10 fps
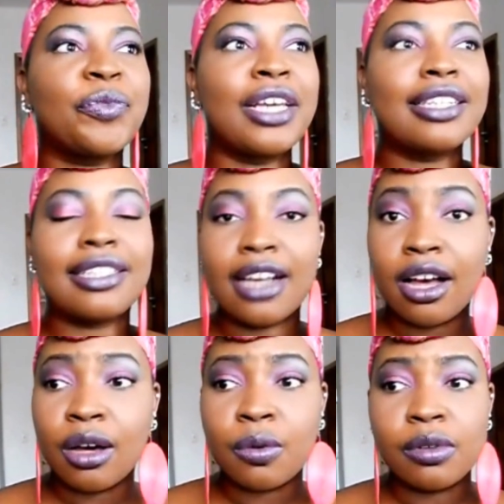
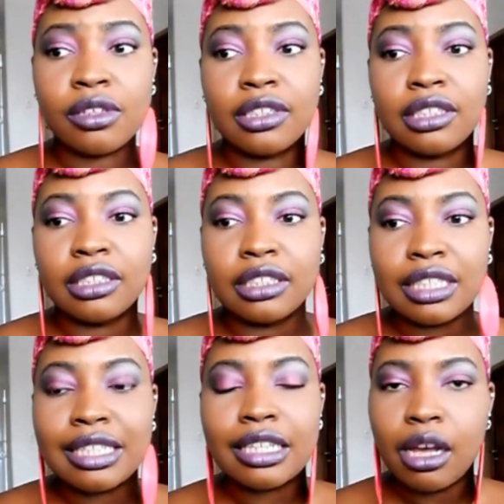So
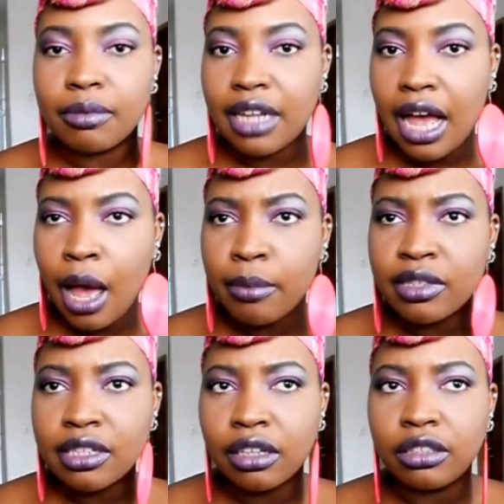
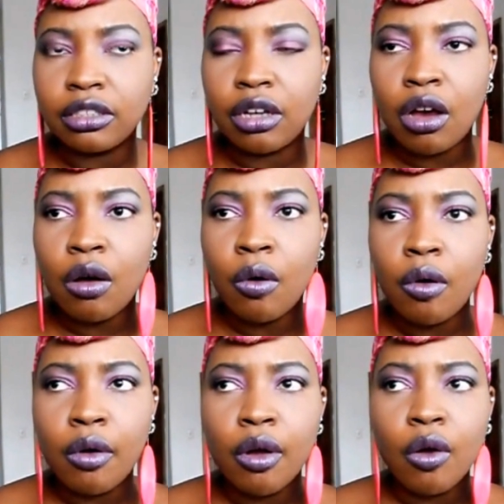sometimes, you know,
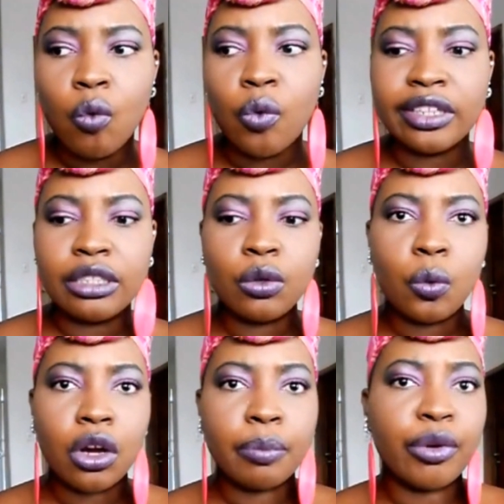when you
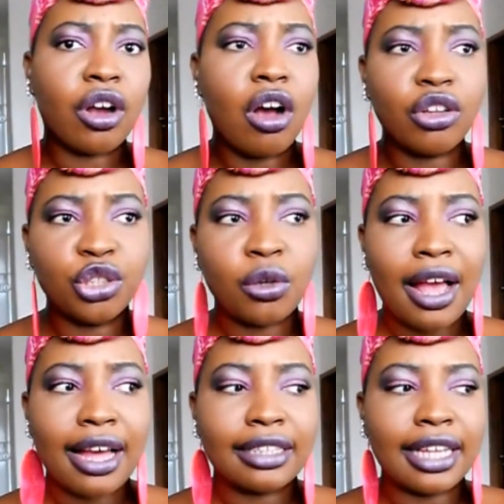work per
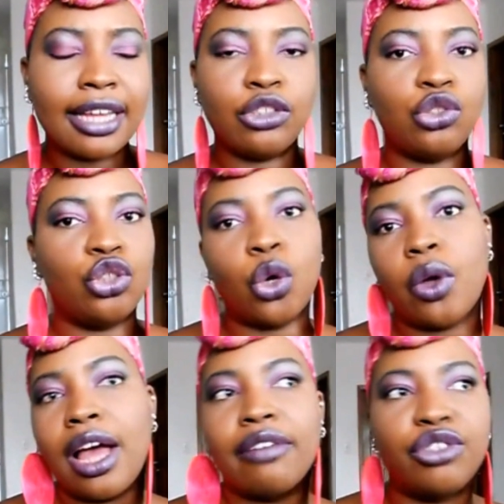contract and you don't
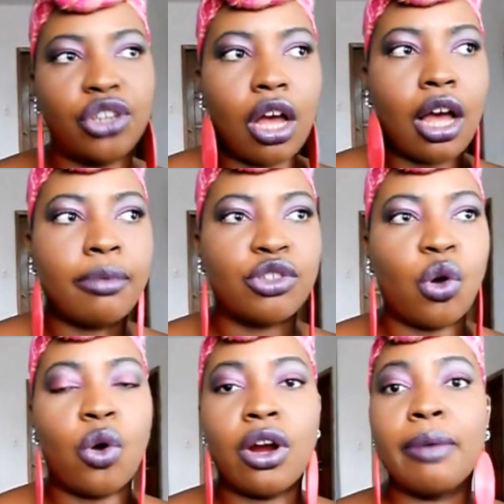have jobs,
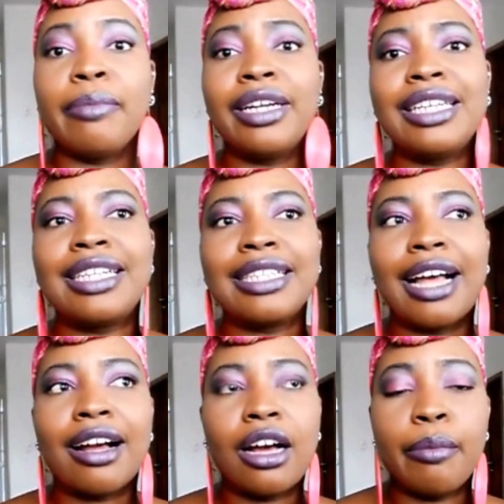or money is
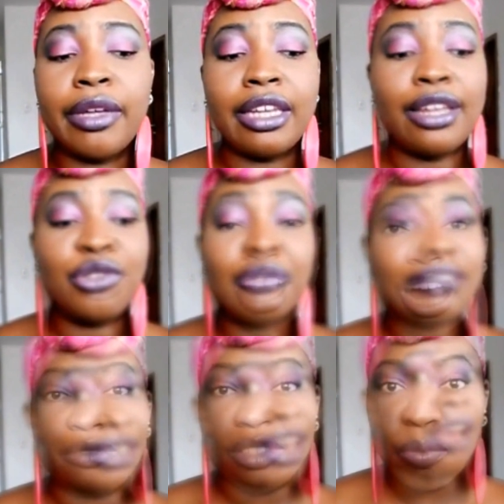not coming, and you still
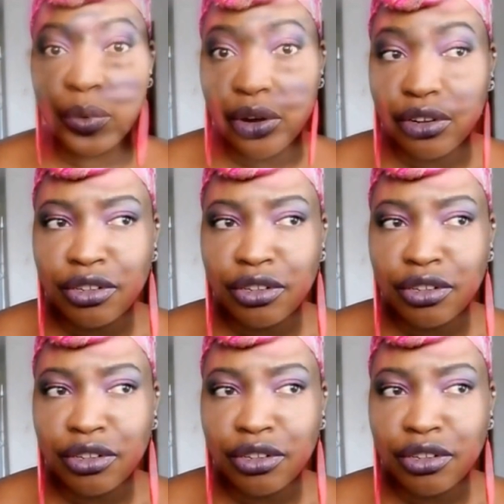have to work.